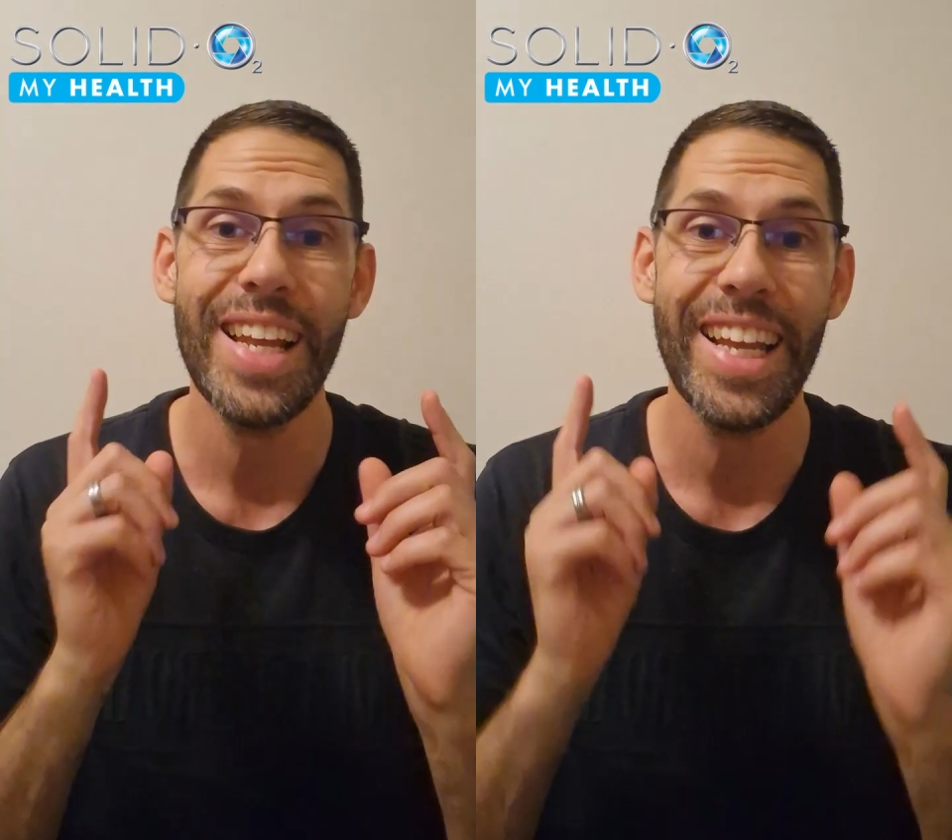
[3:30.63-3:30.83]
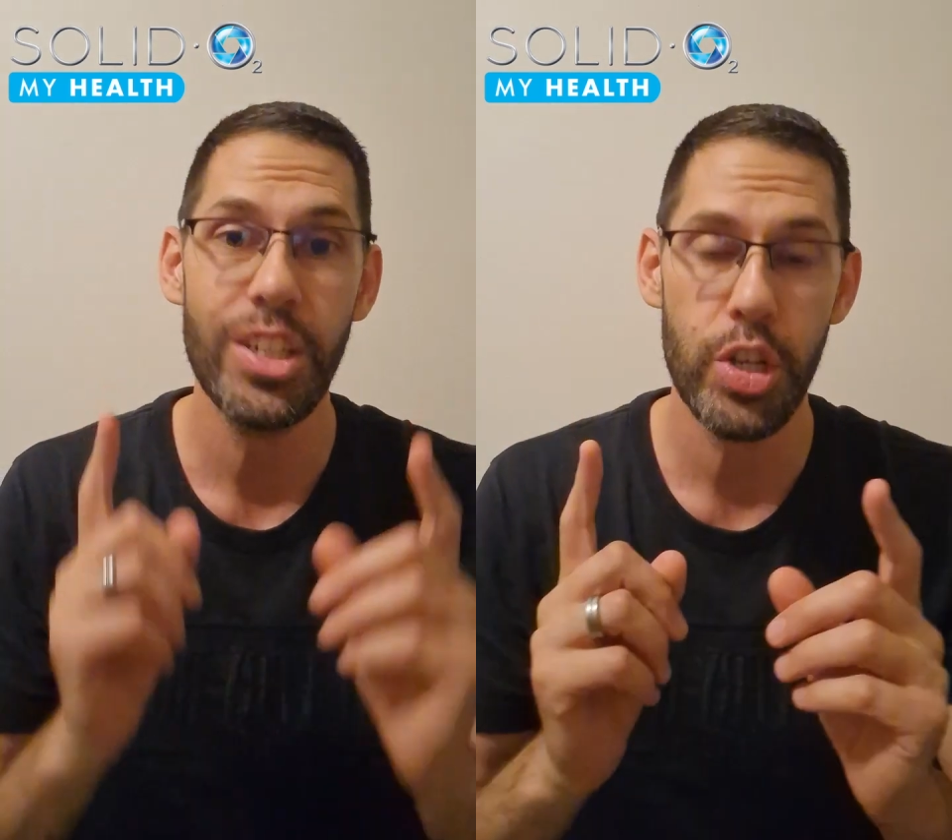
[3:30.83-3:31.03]

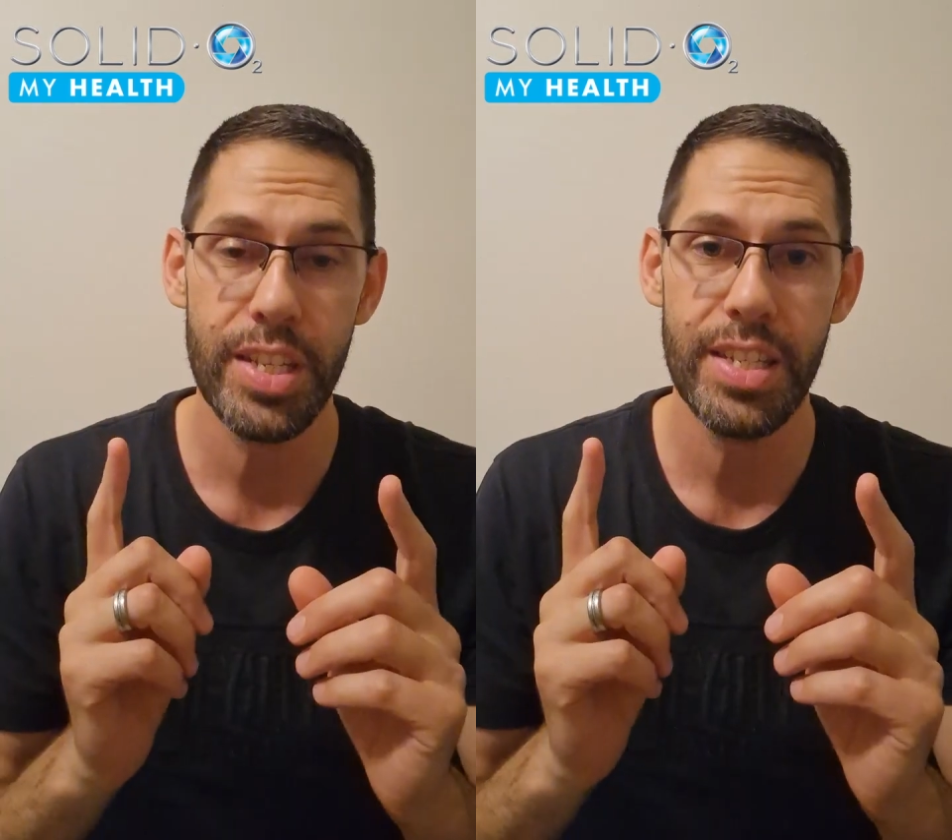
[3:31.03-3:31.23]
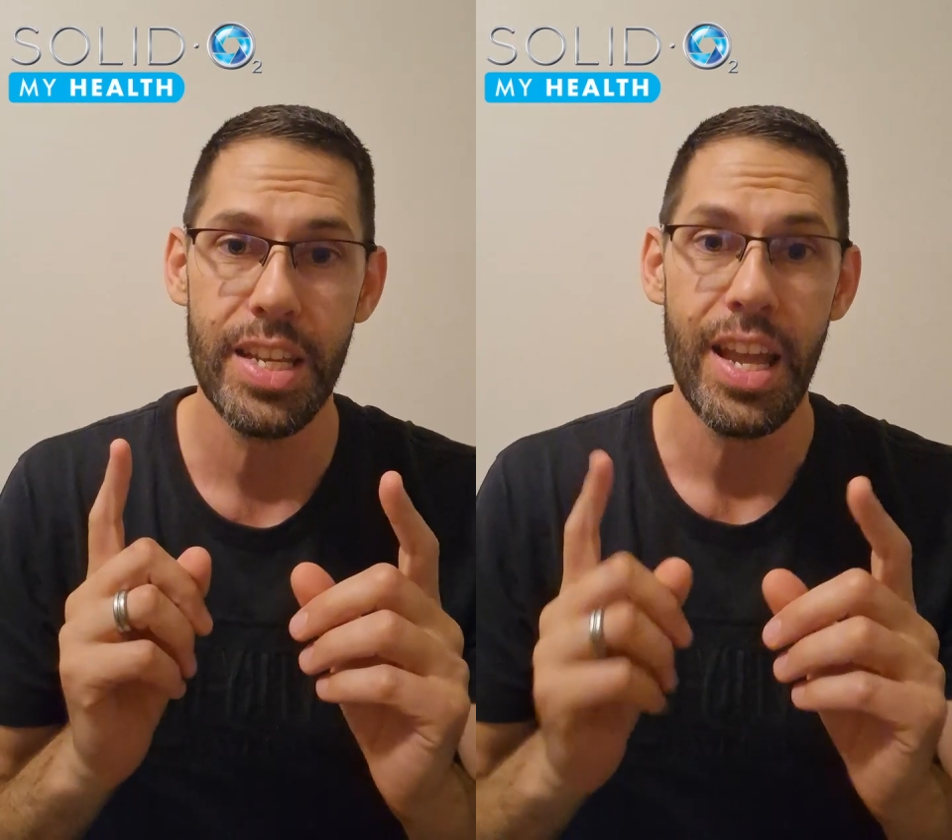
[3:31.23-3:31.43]

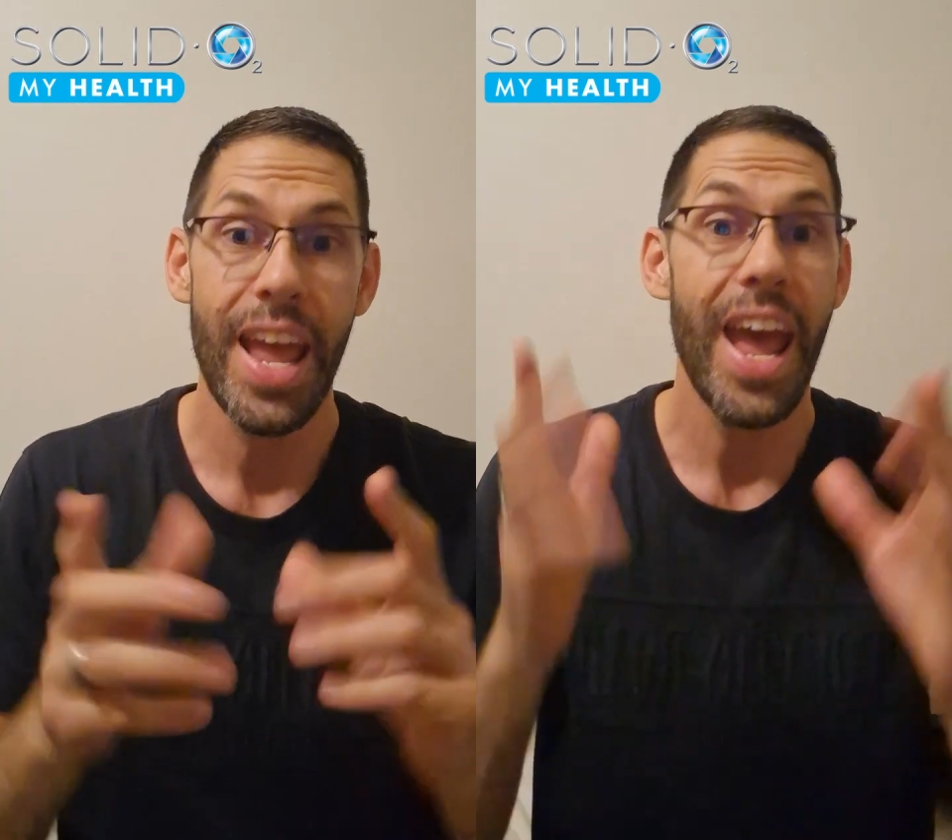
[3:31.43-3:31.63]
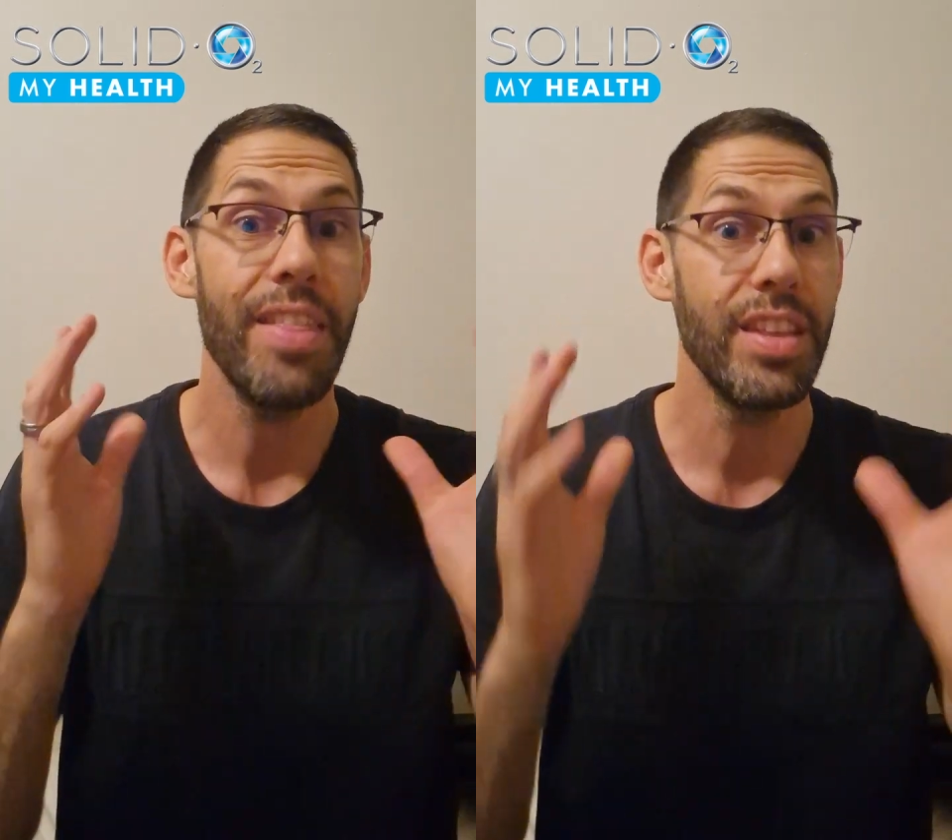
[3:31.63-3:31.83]
electricity,
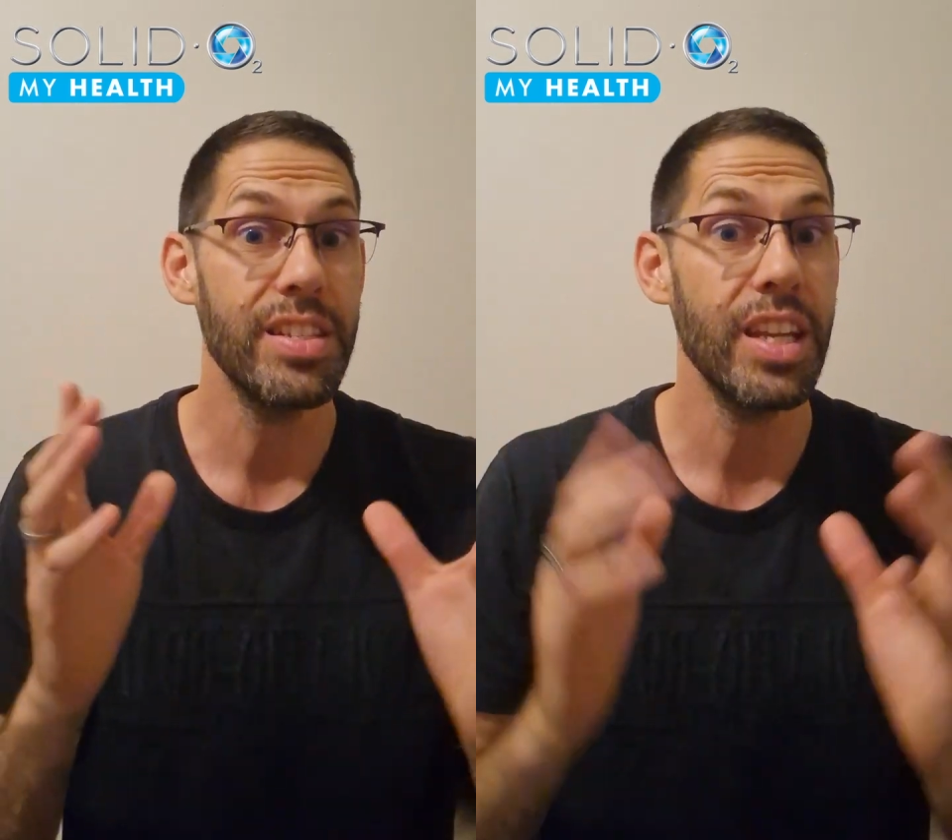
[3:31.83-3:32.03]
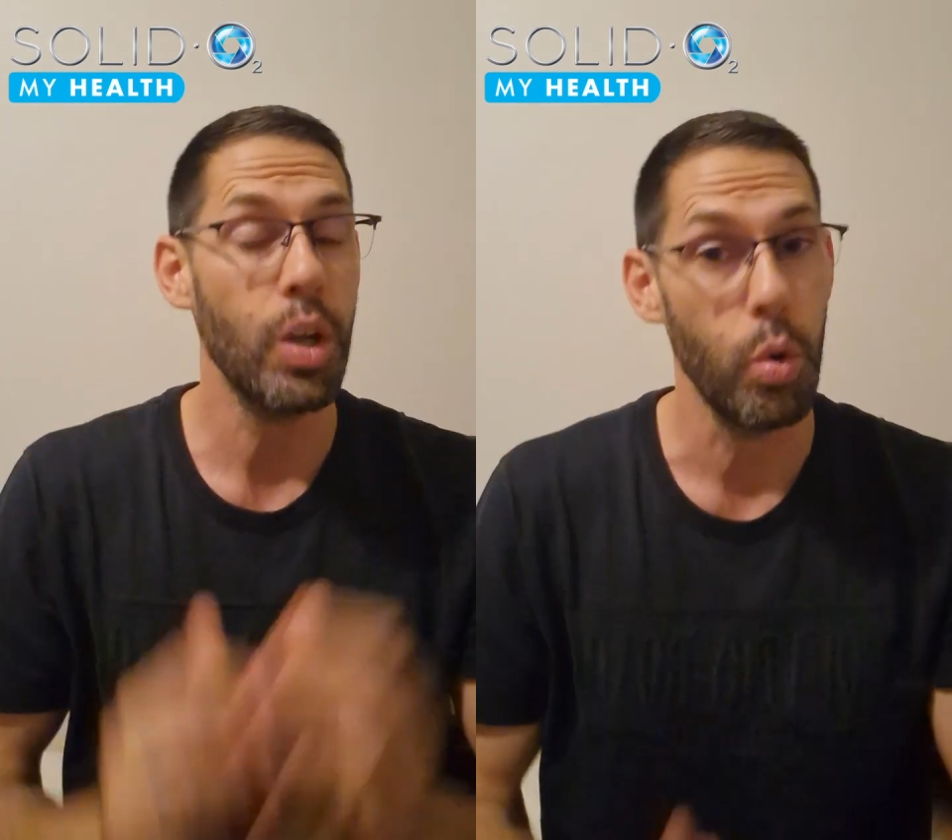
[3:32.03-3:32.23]
and this
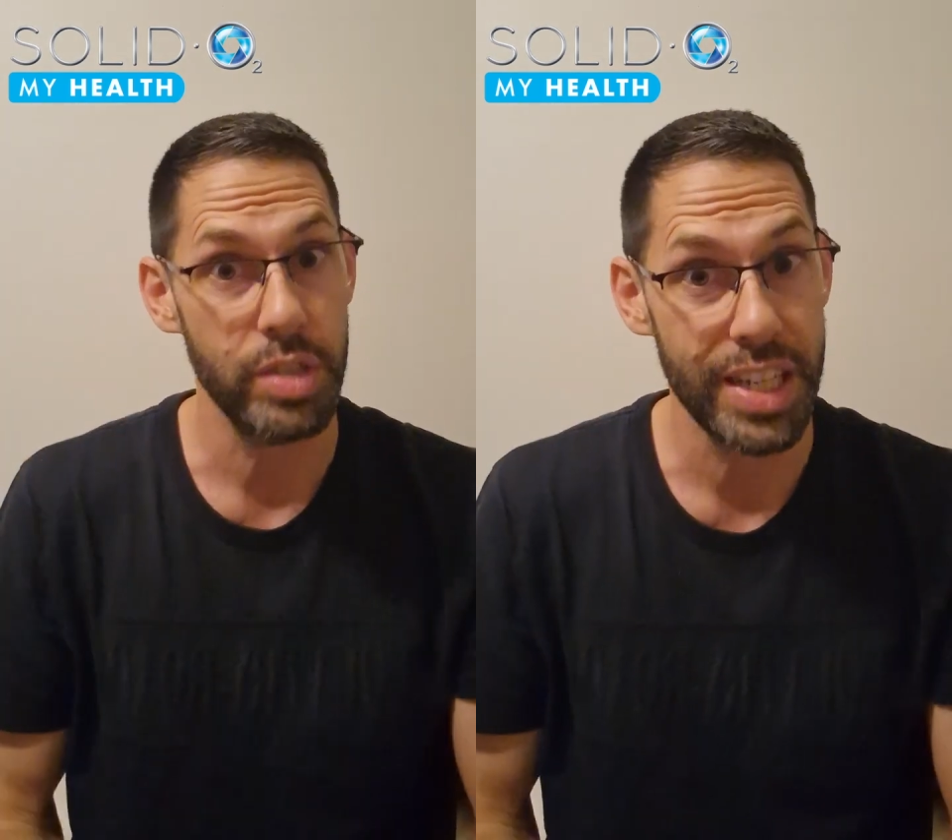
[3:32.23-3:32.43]
can cause an